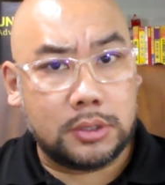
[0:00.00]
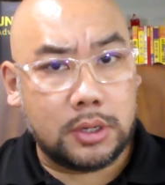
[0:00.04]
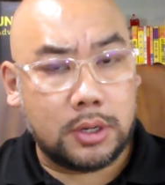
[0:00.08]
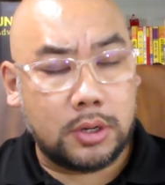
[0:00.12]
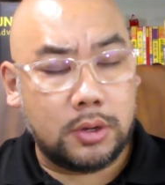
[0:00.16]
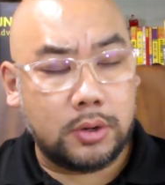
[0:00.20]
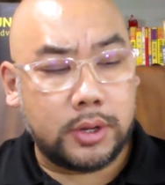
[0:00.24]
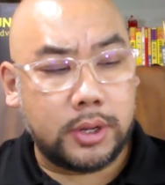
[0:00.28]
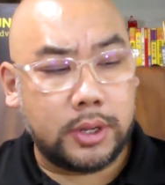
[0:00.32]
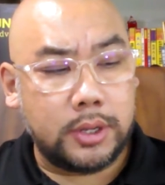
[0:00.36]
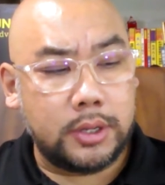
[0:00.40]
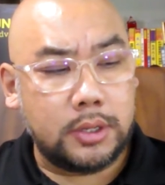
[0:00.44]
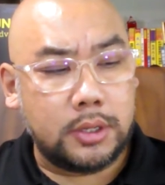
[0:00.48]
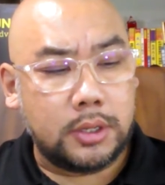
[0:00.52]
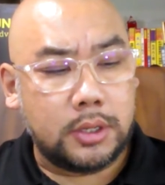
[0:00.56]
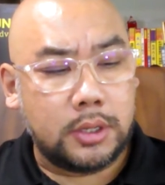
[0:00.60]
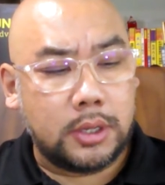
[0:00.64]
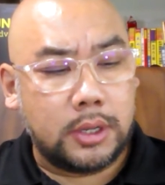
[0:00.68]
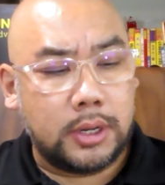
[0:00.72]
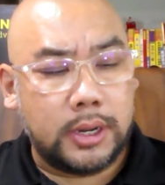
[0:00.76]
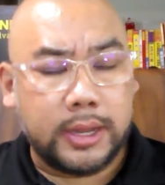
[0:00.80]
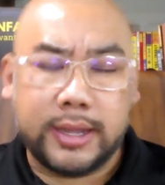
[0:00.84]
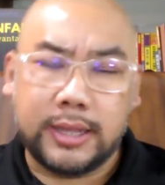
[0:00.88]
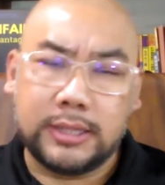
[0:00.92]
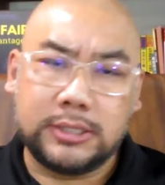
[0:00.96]
Okay,
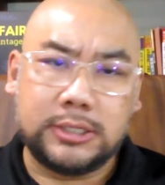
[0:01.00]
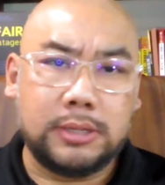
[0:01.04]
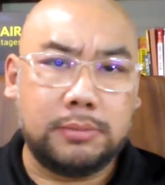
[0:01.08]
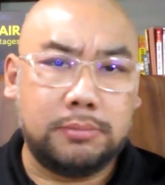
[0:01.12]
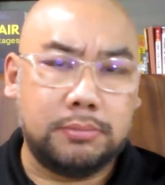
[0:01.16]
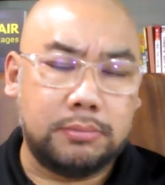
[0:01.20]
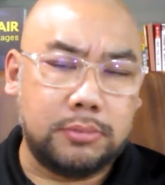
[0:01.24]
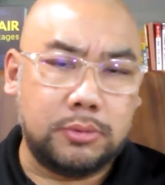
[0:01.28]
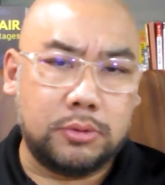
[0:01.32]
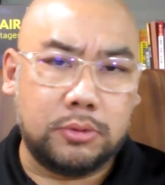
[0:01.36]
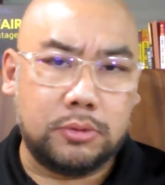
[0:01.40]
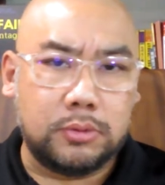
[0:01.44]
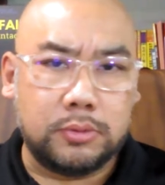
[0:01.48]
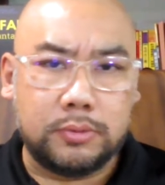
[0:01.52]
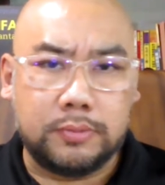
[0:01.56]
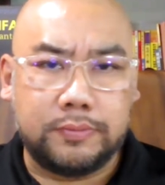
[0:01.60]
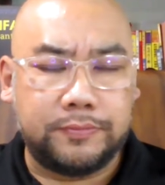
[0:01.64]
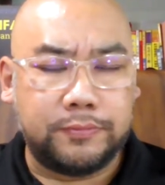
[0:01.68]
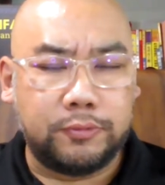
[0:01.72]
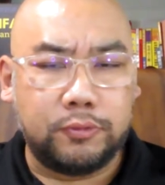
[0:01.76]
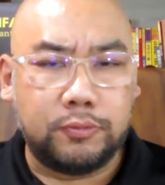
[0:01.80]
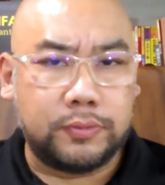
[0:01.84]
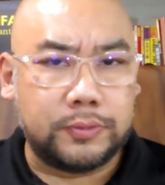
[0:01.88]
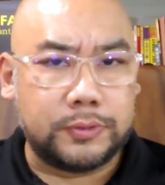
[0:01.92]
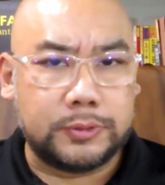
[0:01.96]
like I said,
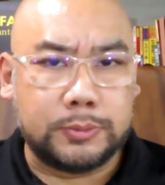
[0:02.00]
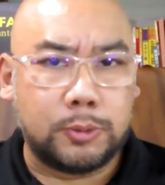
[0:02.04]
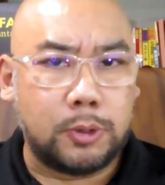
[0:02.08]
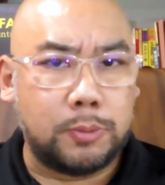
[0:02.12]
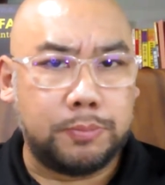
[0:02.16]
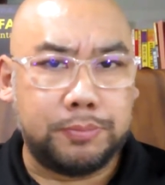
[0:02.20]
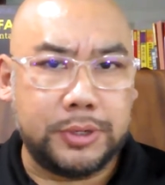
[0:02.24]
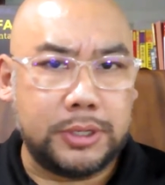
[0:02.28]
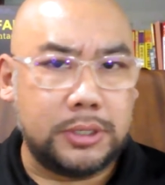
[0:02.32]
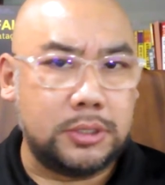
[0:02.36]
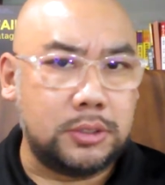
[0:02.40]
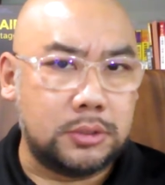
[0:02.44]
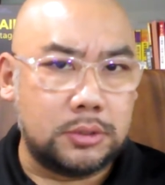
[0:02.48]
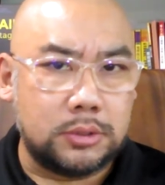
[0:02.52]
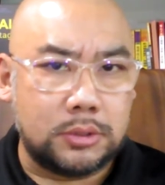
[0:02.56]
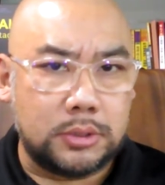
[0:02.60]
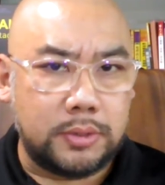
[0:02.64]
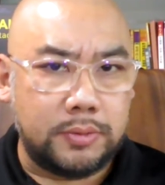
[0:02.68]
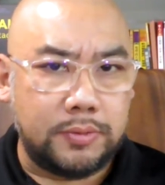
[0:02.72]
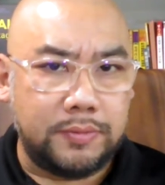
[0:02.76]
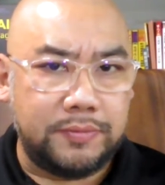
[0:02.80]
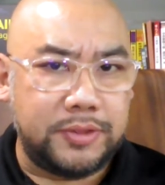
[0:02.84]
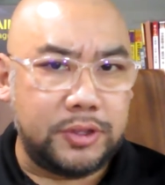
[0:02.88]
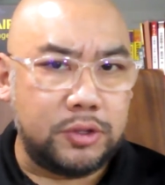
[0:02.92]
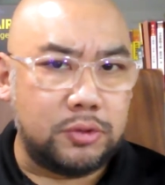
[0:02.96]
small print,
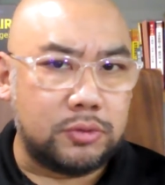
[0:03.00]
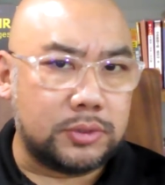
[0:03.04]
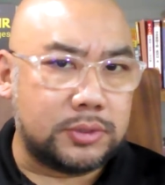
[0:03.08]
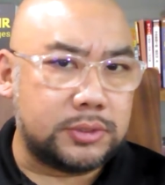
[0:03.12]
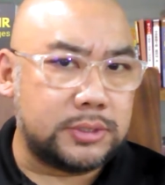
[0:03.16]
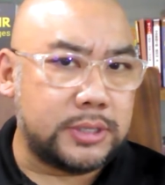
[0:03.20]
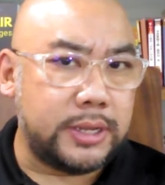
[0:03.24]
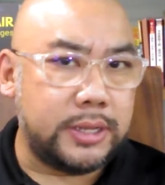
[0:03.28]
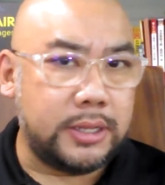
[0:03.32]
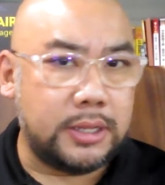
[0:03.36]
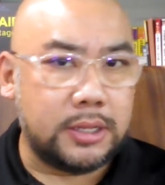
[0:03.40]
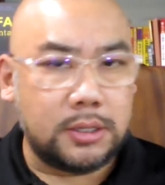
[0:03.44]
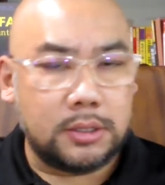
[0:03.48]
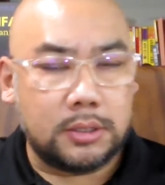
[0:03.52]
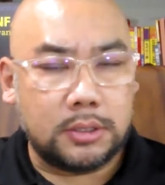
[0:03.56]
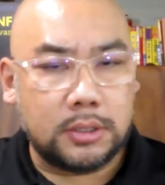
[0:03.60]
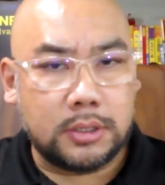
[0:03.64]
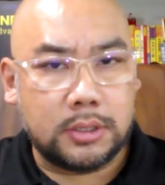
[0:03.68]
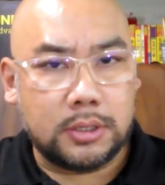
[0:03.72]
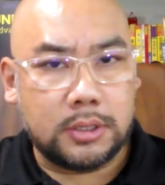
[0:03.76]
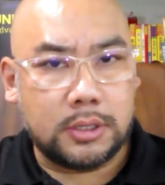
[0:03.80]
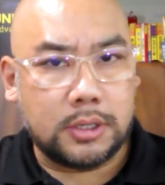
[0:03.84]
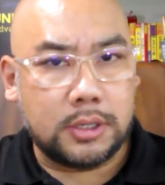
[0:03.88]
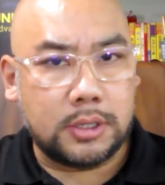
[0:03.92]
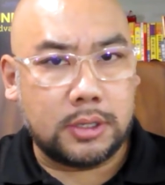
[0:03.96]
everything you sign,
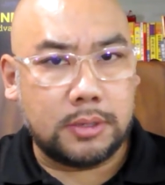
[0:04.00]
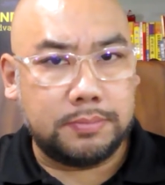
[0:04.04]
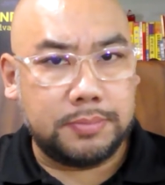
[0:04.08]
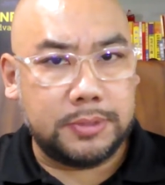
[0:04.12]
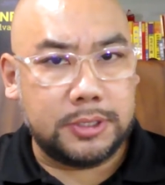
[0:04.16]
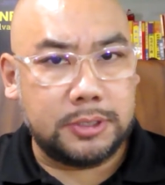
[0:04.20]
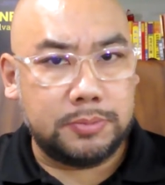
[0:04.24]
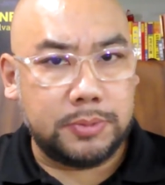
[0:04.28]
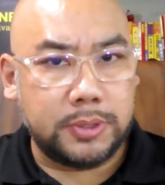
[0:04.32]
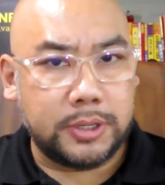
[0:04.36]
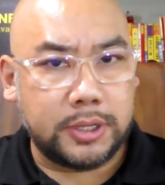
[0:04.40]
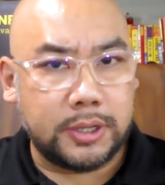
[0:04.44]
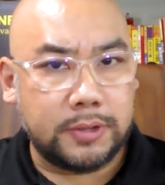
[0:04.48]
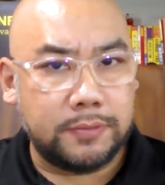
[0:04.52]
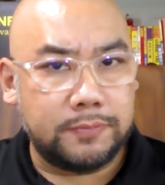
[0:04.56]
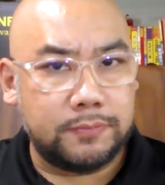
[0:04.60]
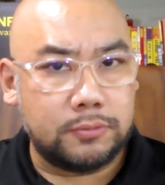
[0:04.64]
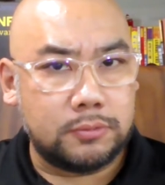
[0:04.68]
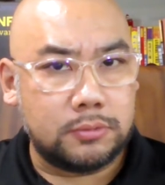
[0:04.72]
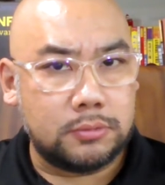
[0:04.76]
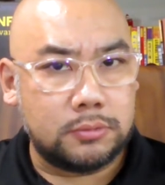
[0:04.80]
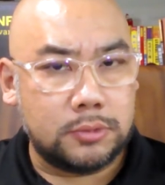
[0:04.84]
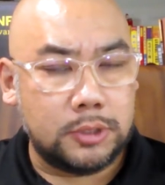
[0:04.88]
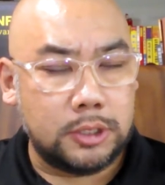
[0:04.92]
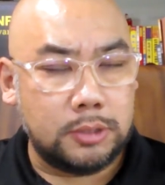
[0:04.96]
please be
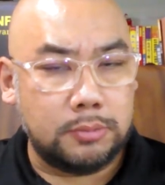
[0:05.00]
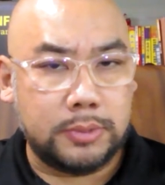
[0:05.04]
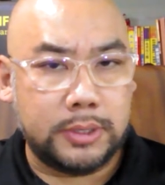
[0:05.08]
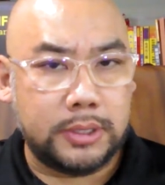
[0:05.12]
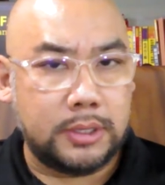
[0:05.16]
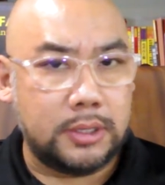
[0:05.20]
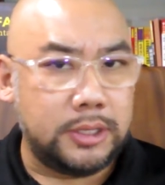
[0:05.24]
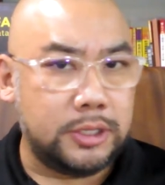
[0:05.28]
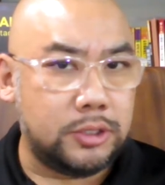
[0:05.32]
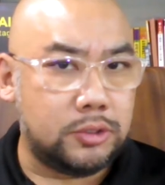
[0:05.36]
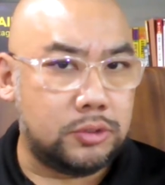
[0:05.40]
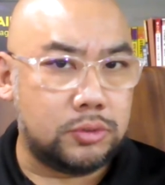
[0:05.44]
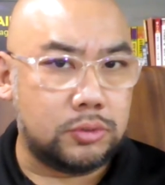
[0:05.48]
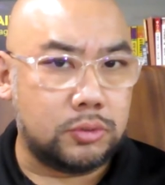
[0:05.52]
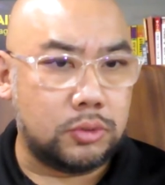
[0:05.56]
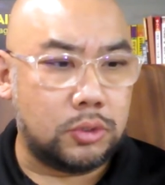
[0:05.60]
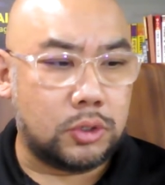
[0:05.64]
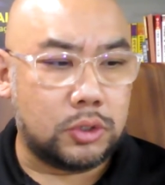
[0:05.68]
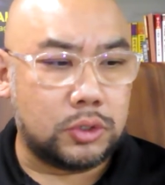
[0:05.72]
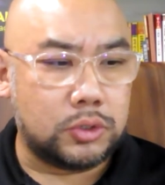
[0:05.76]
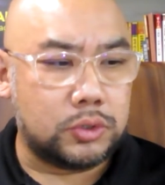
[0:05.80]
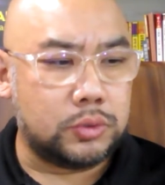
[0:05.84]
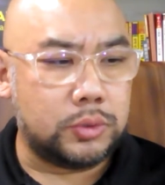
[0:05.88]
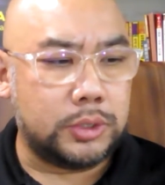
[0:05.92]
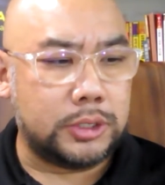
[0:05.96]
careful. It may lead to a
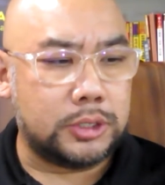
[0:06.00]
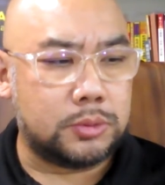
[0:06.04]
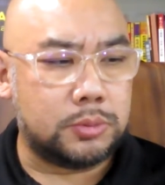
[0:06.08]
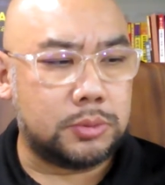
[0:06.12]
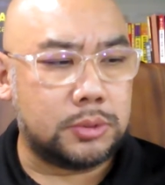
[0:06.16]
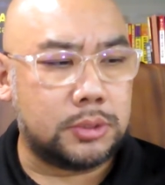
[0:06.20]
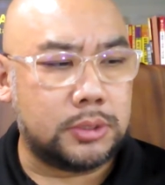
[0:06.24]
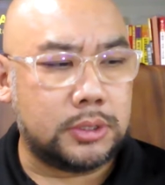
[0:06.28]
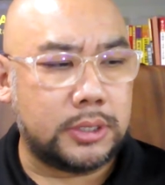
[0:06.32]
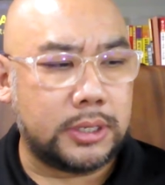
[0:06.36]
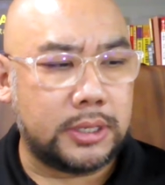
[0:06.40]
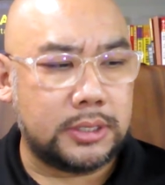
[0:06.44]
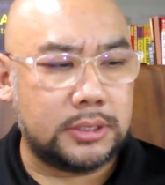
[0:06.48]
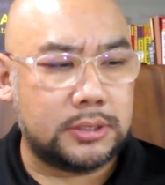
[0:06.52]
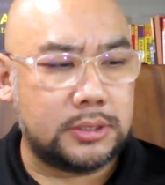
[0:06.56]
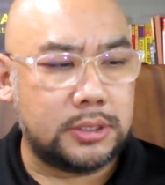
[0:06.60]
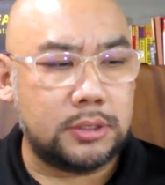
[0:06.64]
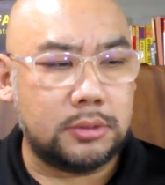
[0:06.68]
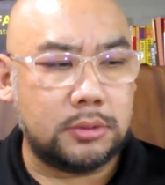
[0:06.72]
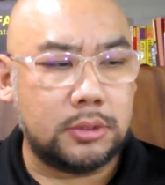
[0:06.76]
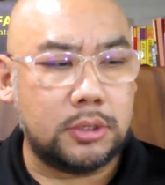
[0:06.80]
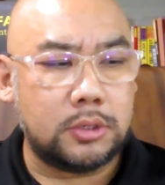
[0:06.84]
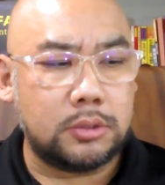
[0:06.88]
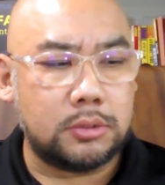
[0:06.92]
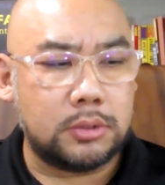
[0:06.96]
lawsuit as well, like I said,
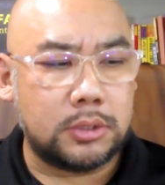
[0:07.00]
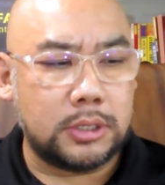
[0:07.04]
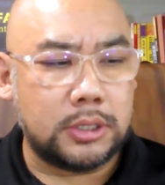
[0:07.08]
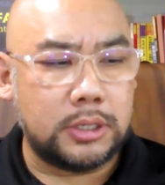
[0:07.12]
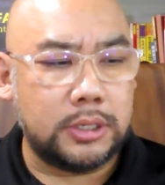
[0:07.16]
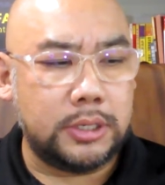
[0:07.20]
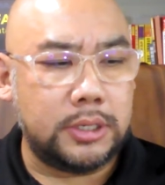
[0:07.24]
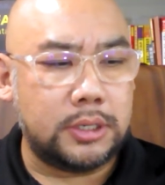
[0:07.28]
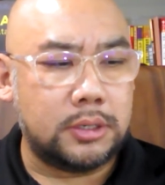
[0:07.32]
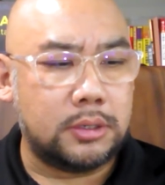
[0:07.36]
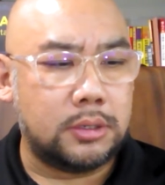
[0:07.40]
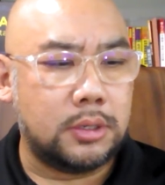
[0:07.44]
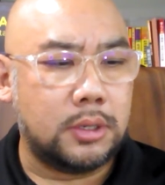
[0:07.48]
earlier.